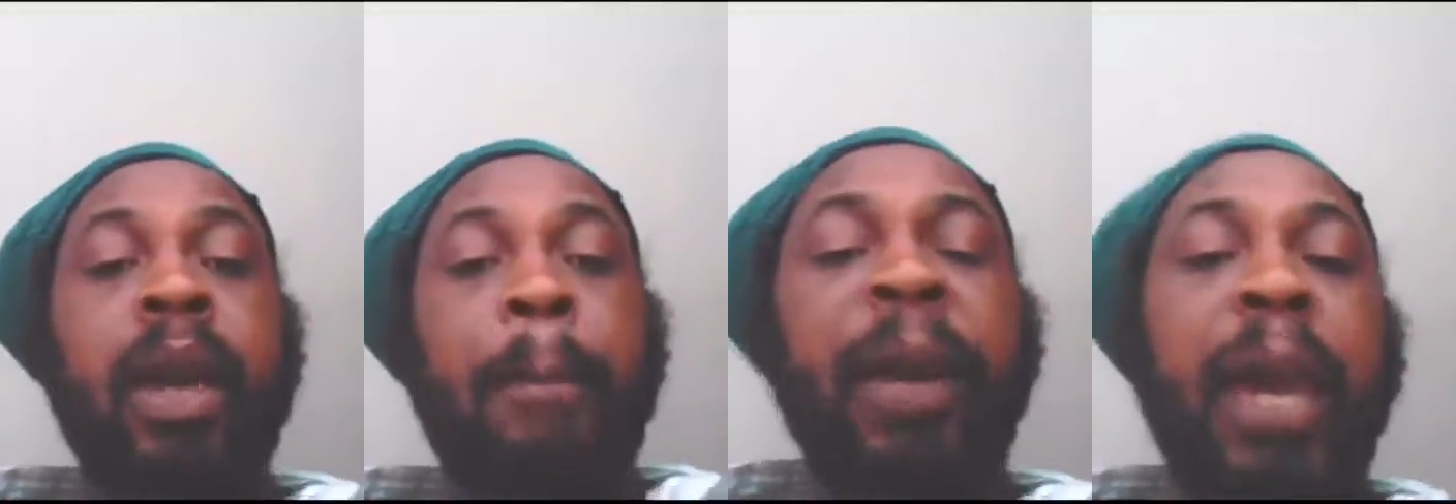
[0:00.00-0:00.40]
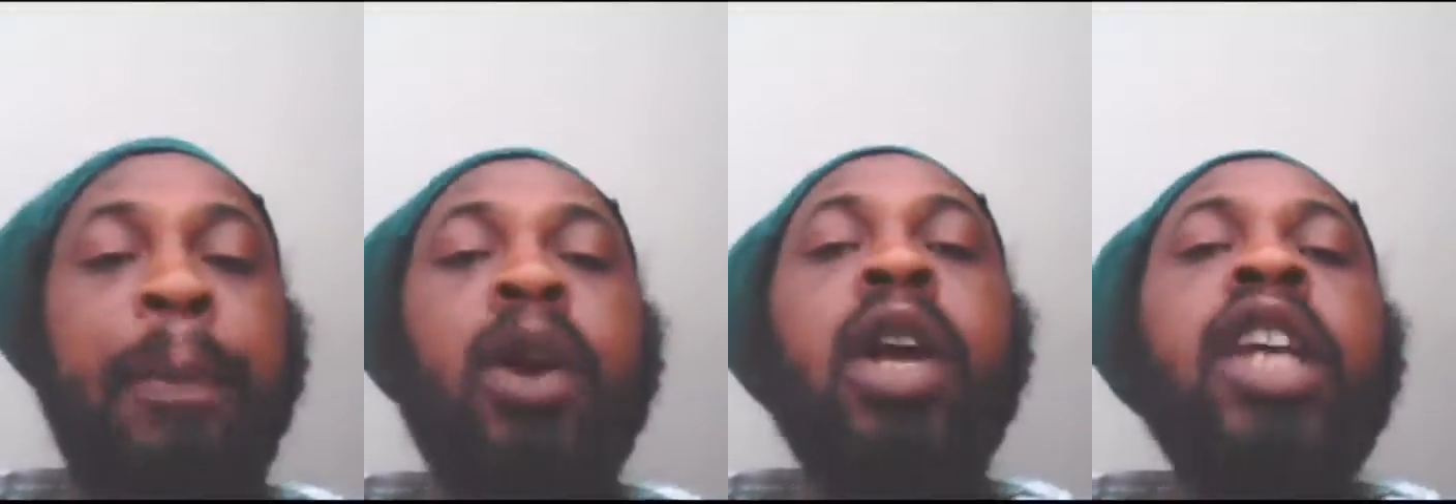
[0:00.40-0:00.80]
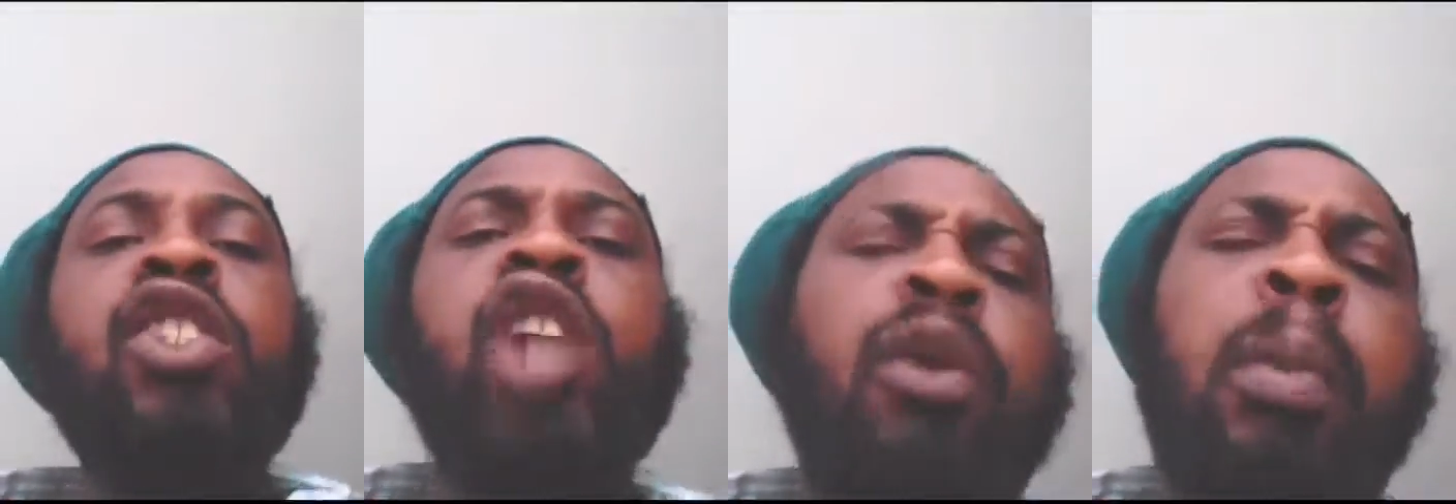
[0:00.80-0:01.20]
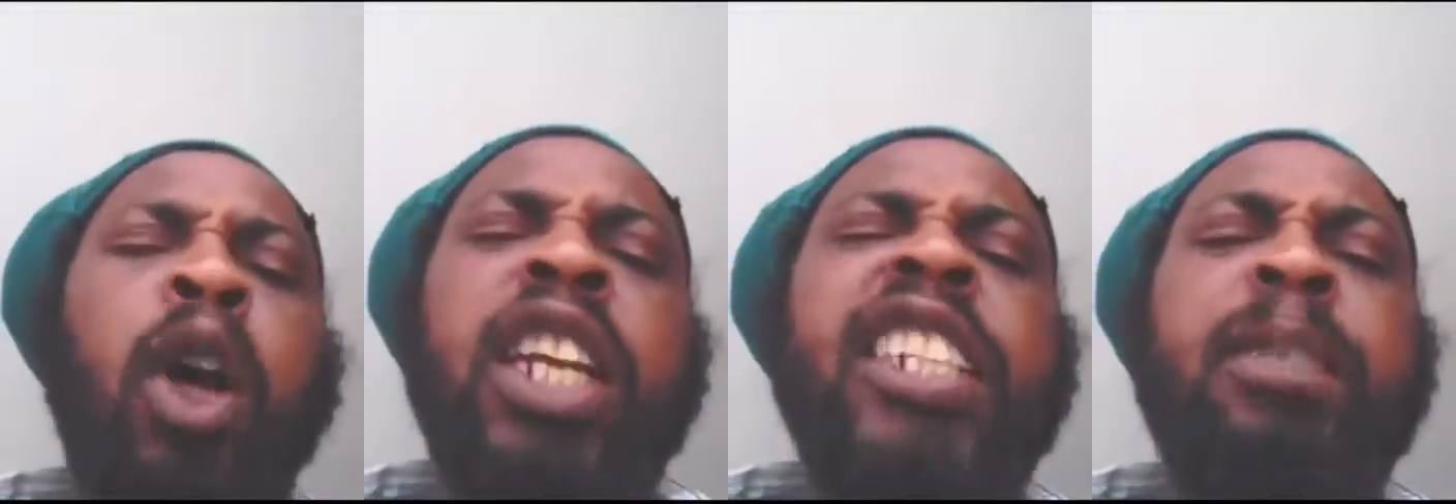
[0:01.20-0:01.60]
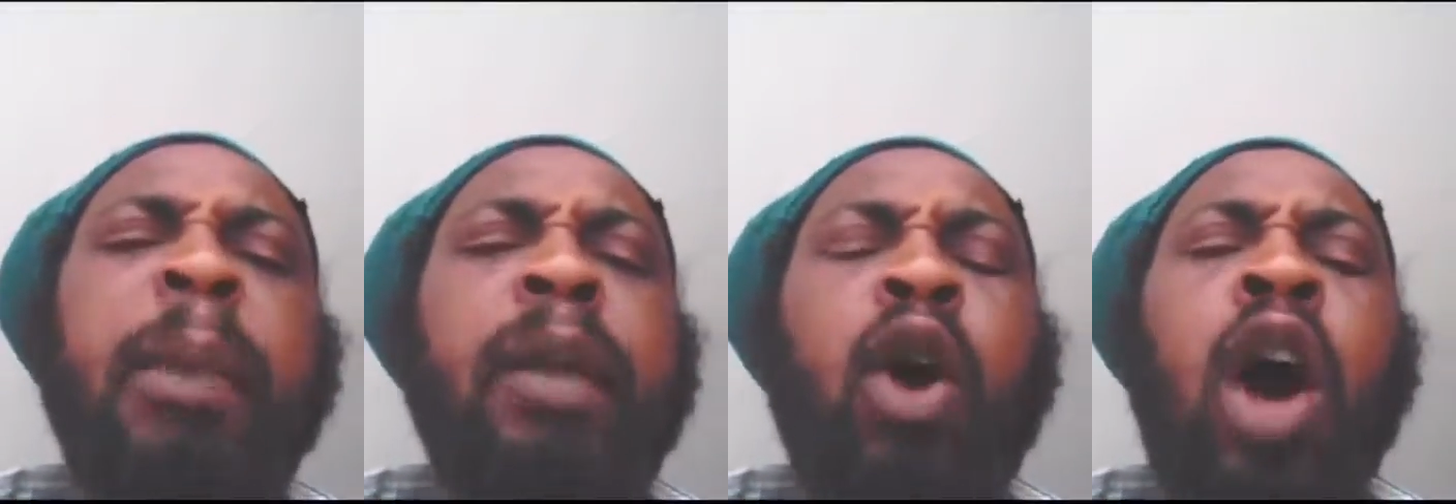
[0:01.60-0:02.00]
People, sorry about the
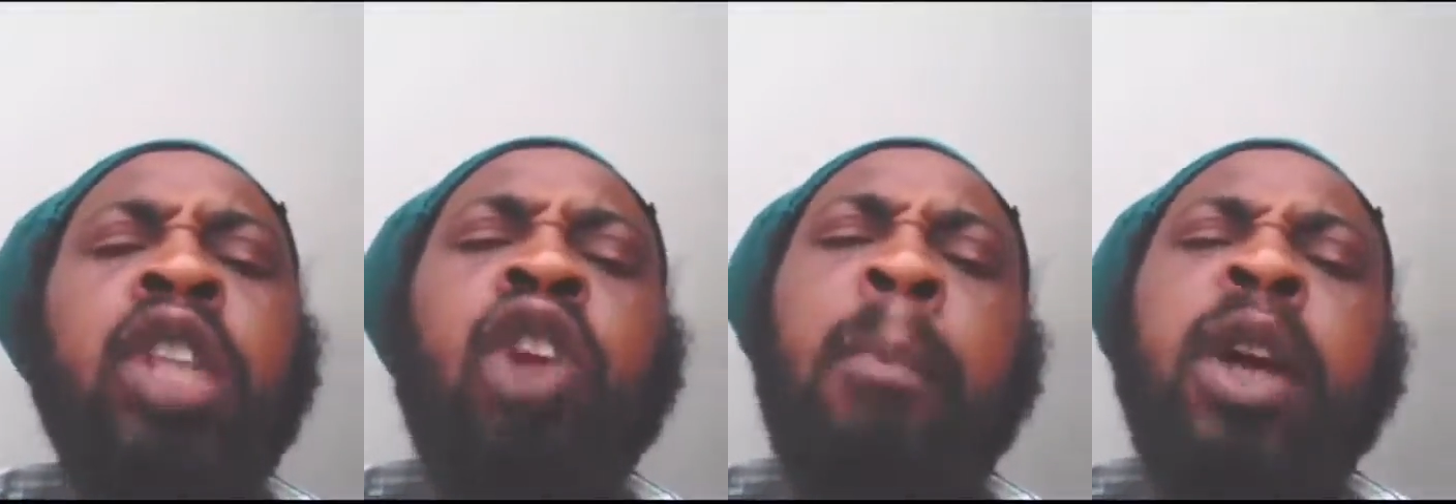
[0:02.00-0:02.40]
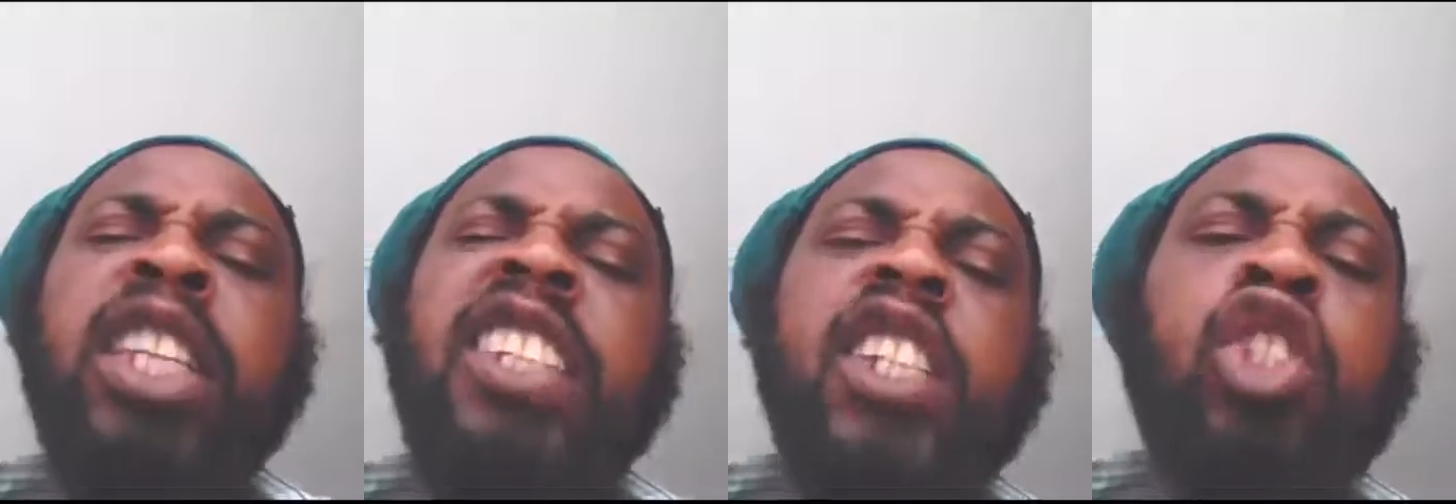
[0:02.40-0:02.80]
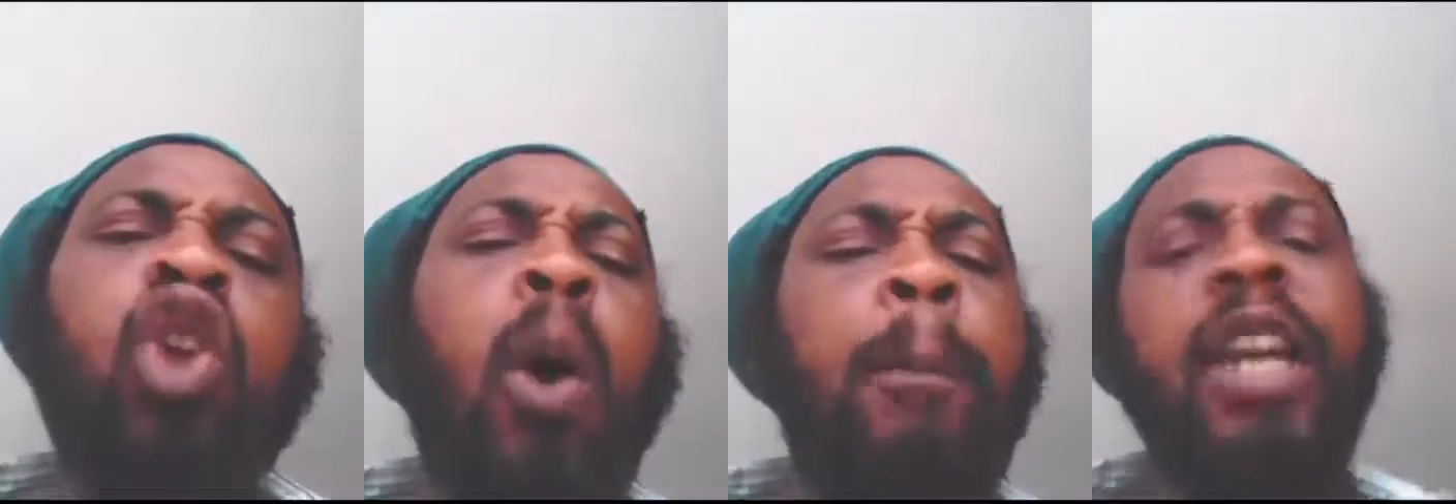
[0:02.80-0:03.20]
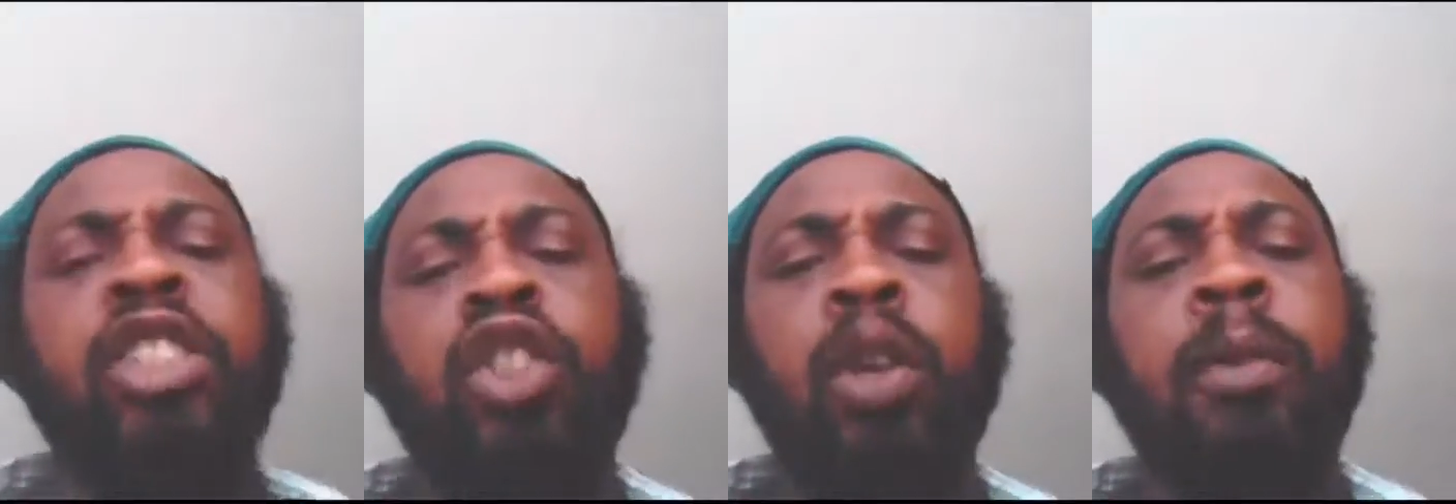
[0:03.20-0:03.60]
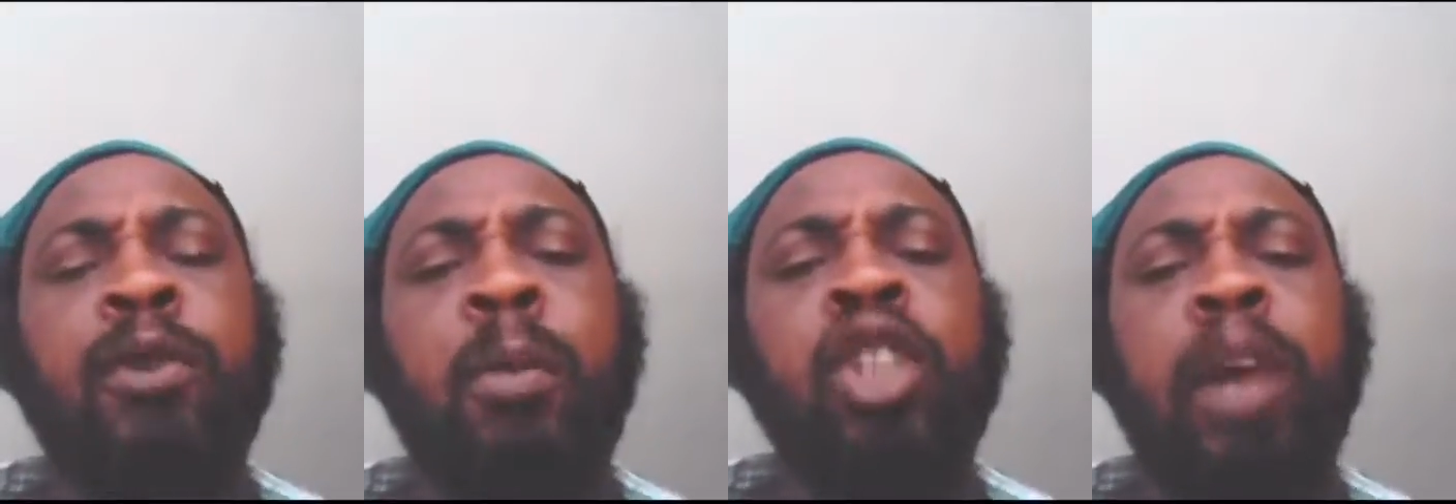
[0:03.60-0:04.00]
despicable conduct, but this is so passionate to
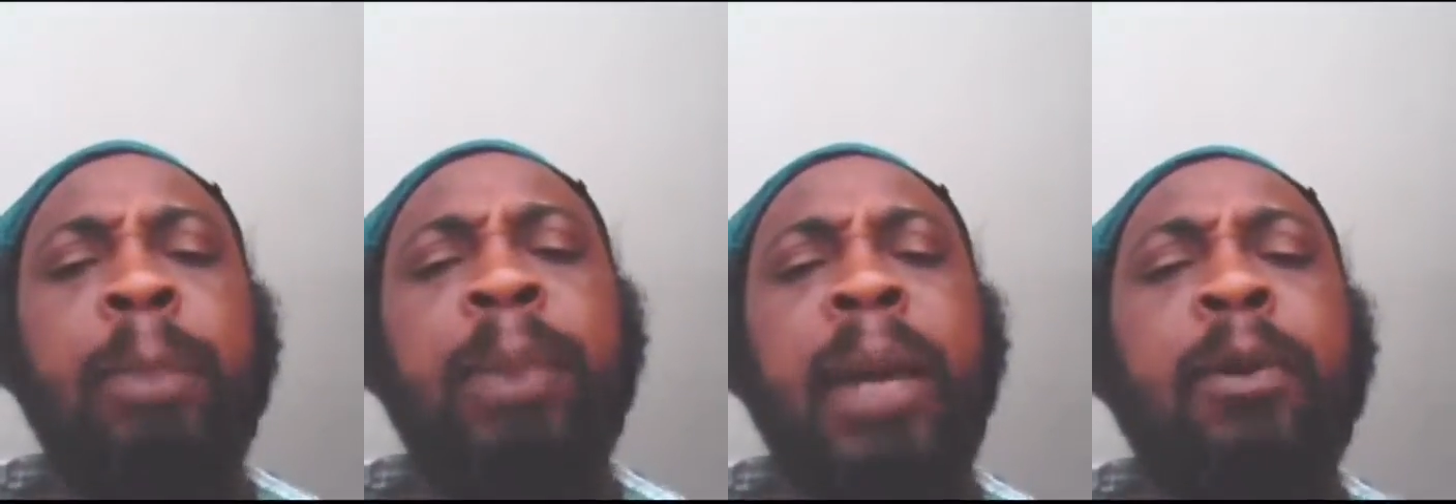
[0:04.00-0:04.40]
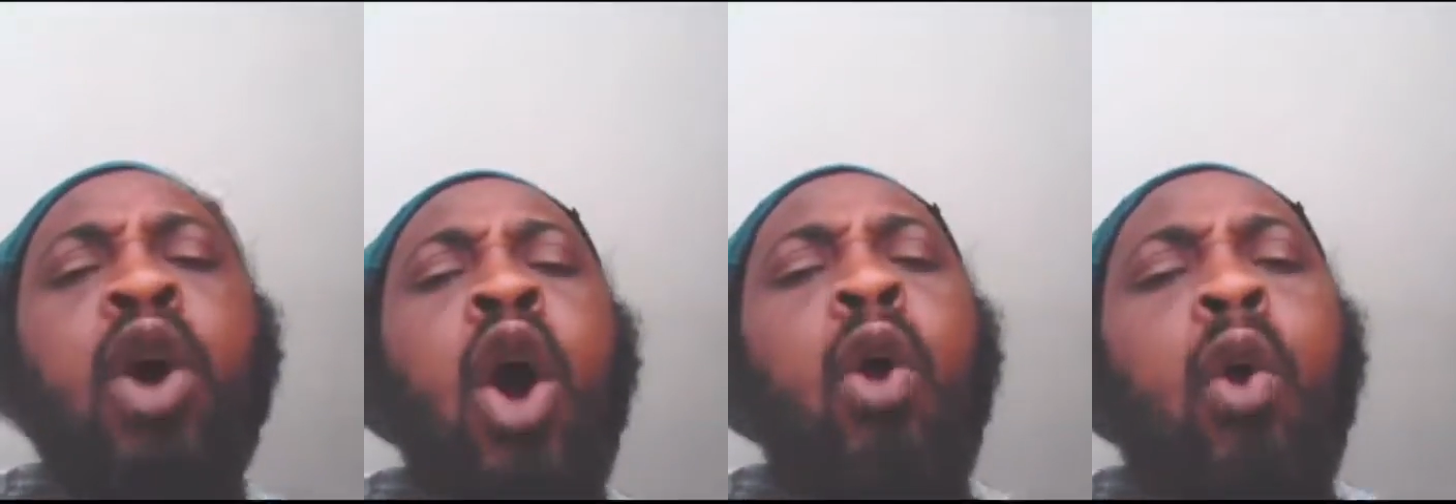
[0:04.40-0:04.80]
me for Montserrat people.